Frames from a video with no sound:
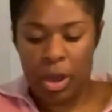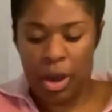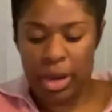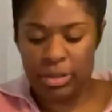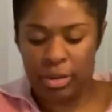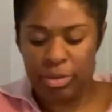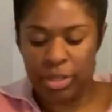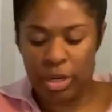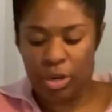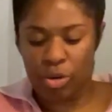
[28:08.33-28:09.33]
Alright, so I'm just
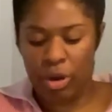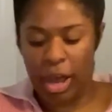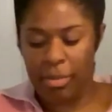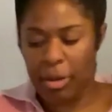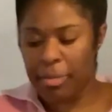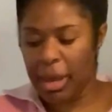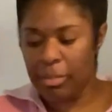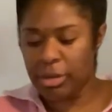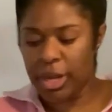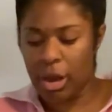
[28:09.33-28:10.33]
going to grab a
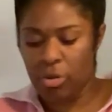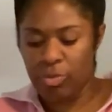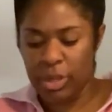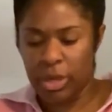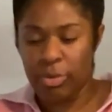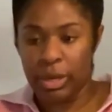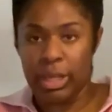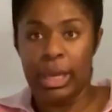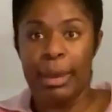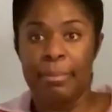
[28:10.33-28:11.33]
paper towel really
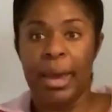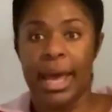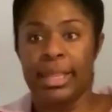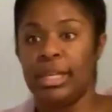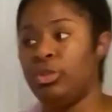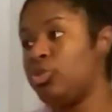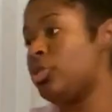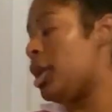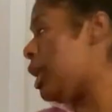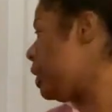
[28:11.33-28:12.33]
quickly and pat these
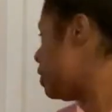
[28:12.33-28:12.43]
dry.